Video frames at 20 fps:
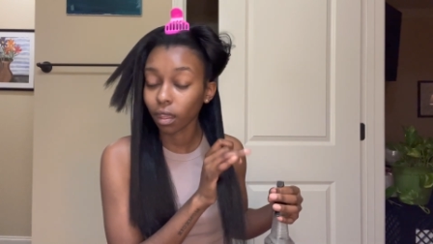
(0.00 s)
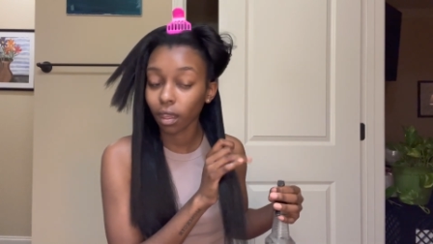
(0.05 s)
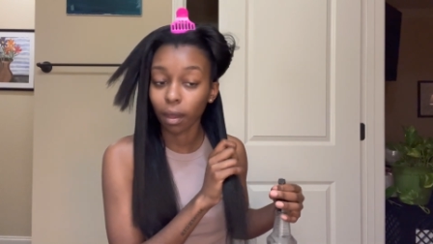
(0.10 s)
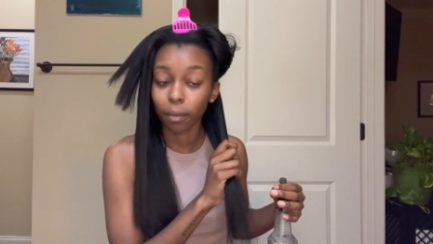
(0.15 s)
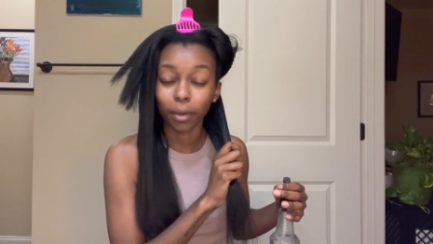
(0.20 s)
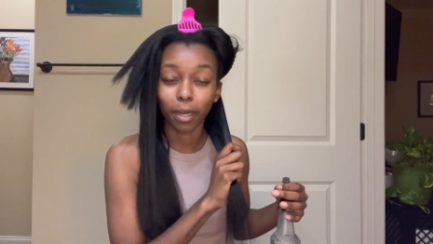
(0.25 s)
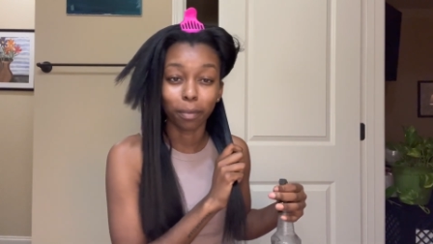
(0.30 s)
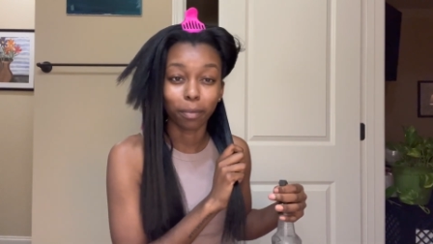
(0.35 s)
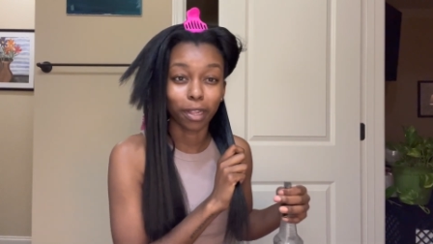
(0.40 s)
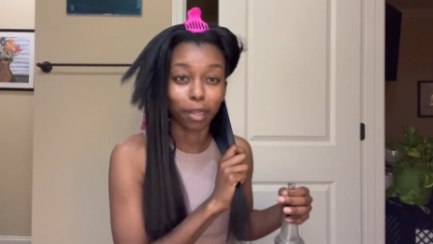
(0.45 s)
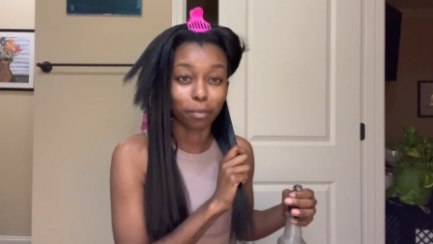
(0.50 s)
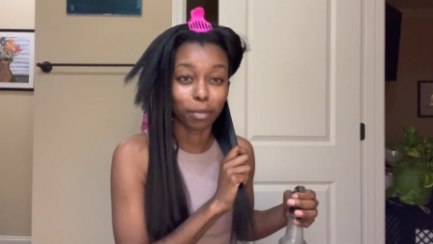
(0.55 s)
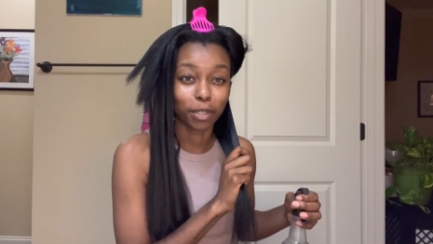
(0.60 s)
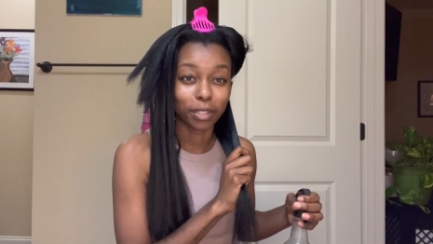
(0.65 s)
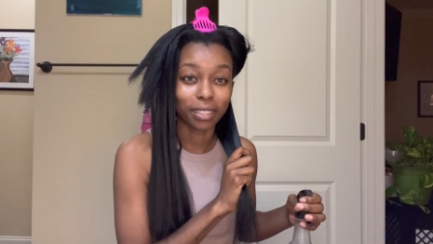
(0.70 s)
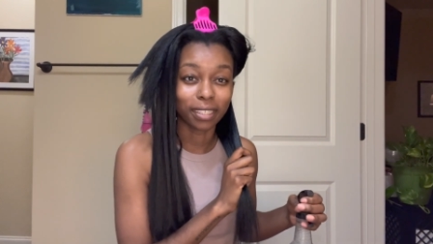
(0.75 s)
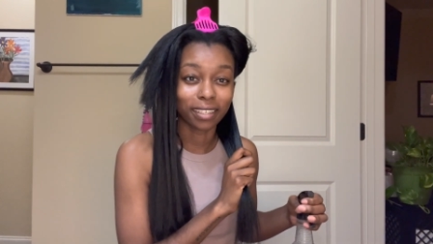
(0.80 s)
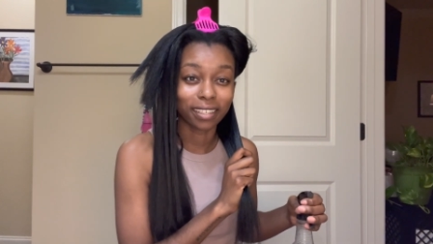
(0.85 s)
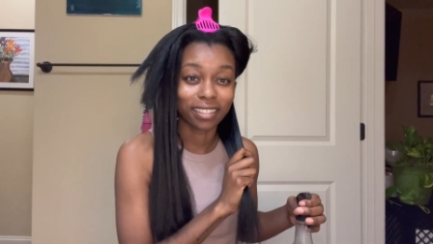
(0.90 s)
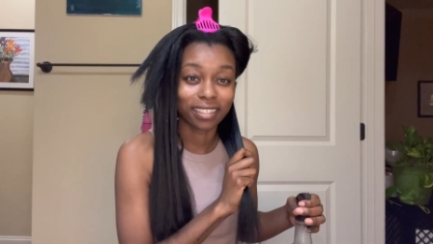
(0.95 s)
gonna play
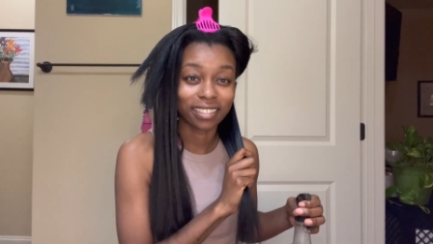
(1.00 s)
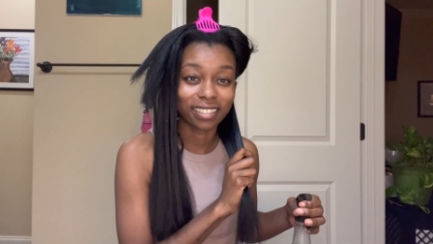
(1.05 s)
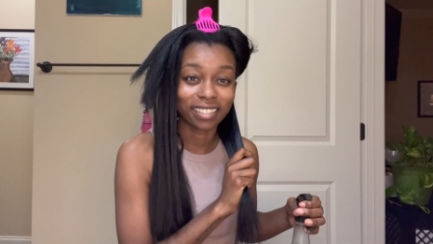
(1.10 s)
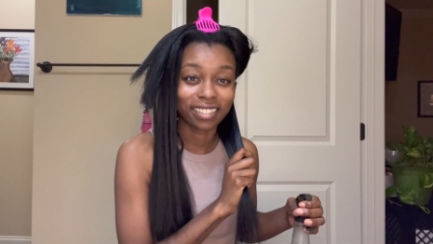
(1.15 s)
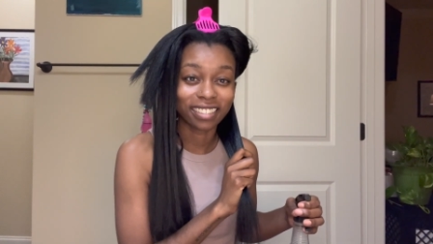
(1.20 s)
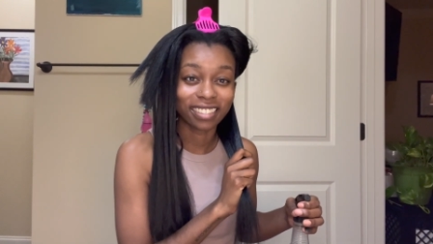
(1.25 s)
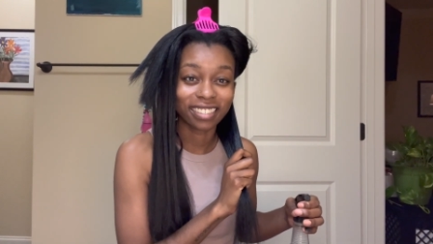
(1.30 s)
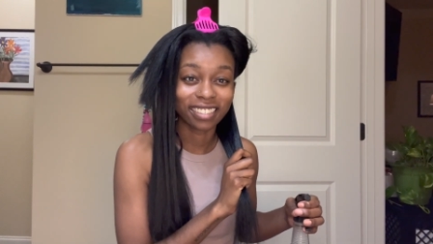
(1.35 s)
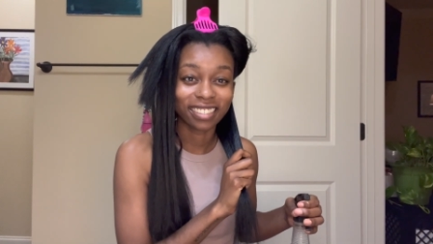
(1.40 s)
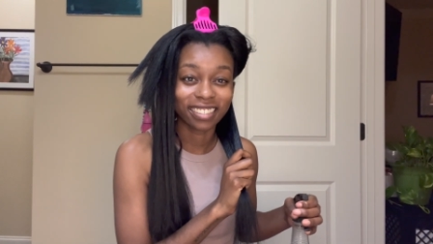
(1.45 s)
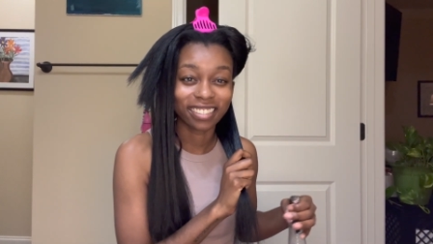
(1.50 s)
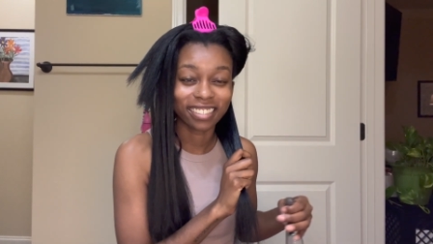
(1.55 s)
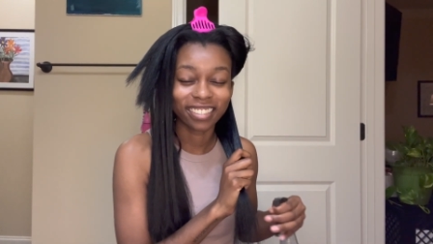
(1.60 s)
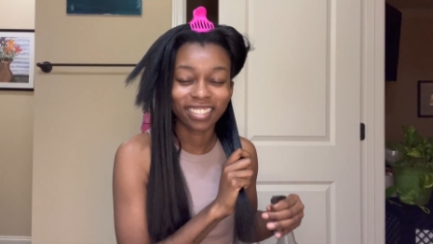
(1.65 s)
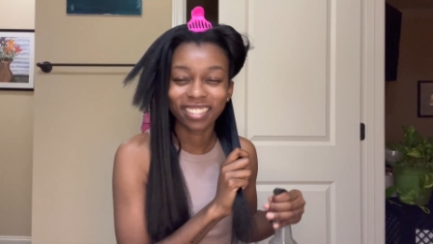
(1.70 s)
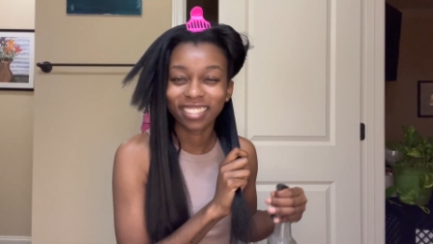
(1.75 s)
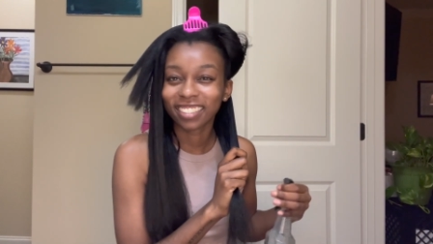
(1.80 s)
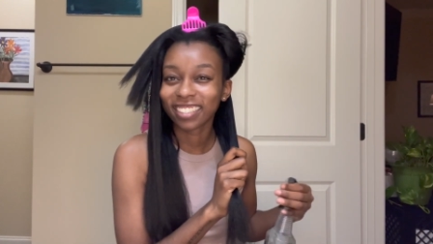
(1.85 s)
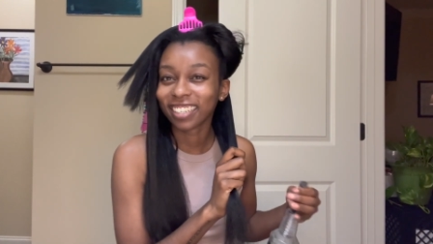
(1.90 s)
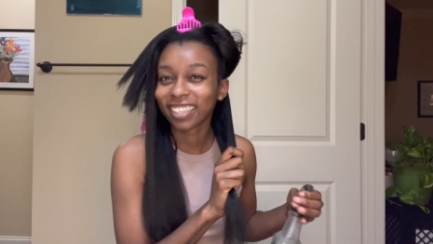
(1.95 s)
music
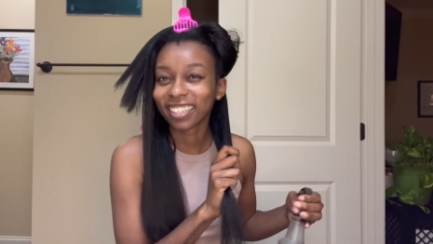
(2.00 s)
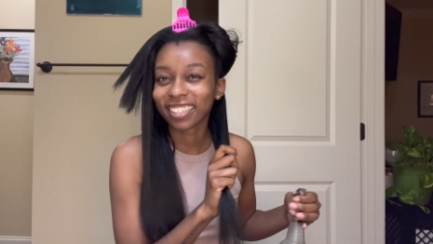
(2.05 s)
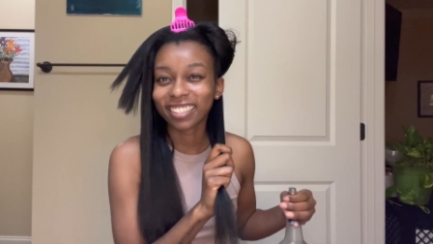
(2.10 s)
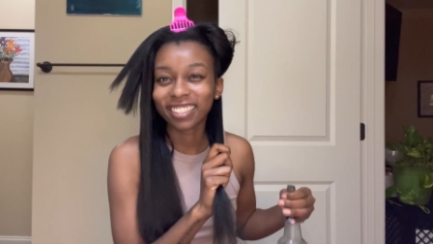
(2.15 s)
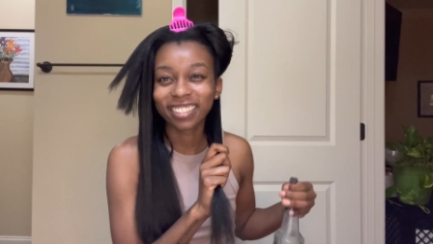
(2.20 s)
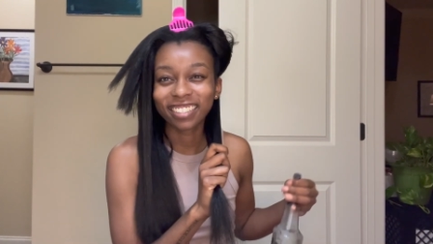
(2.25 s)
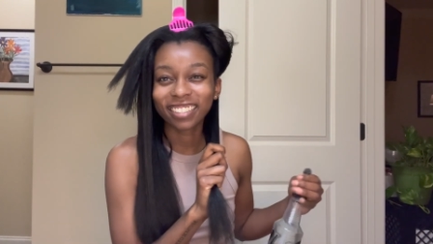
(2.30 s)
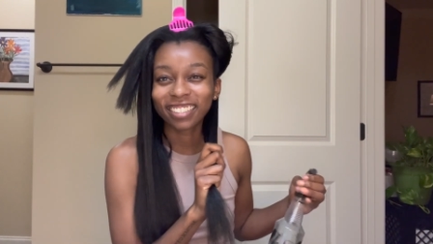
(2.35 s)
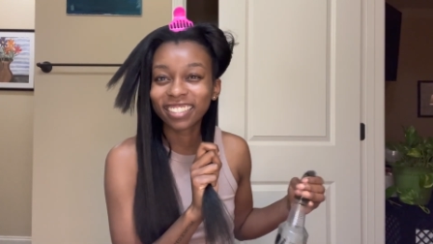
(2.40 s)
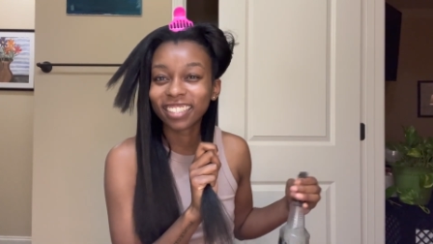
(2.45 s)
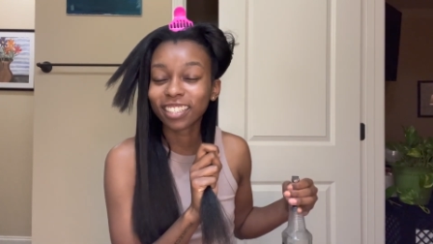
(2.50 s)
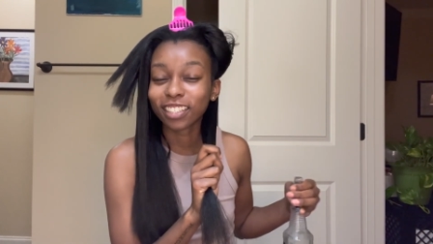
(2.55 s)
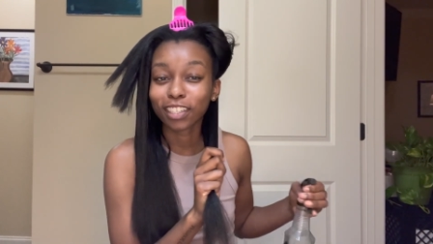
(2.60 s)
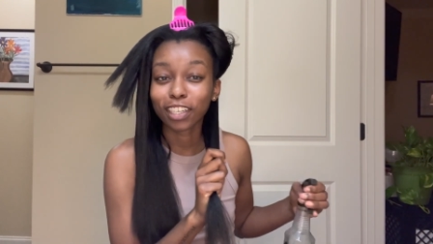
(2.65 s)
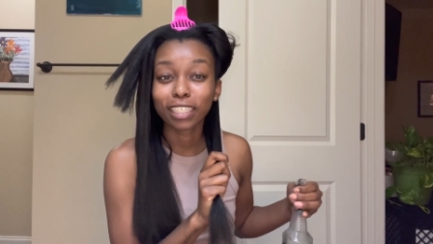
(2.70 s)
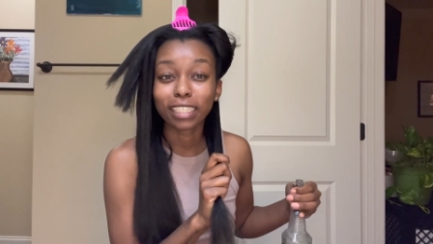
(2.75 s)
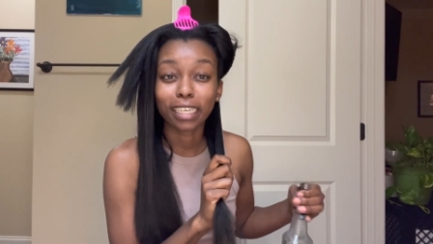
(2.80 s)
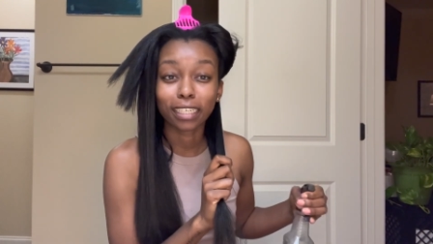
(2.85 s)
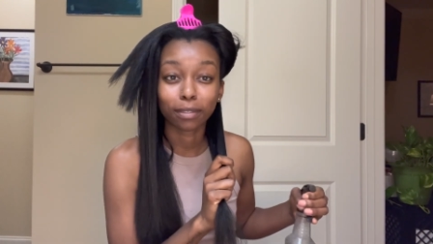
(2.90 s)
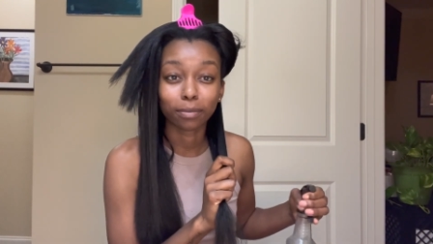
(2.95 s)
because this is
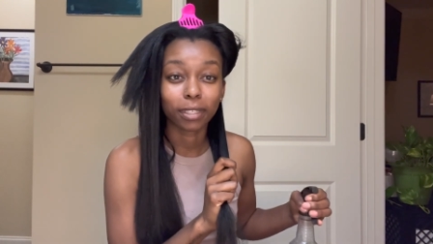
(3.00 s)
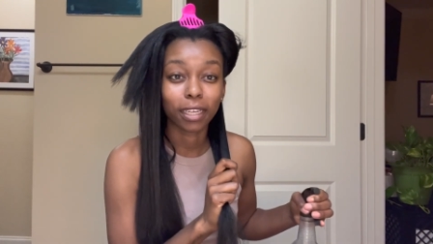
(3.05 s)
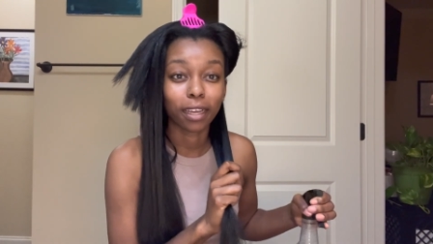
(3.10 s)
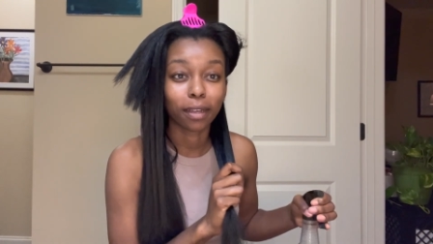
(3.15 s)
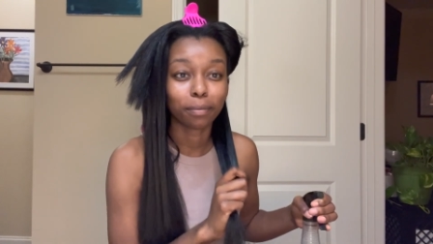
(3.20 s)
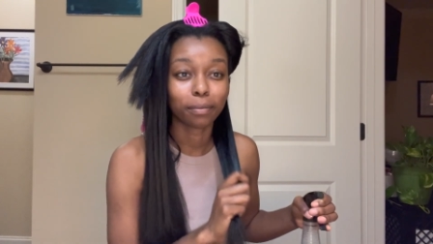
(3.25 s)
gonna take some time.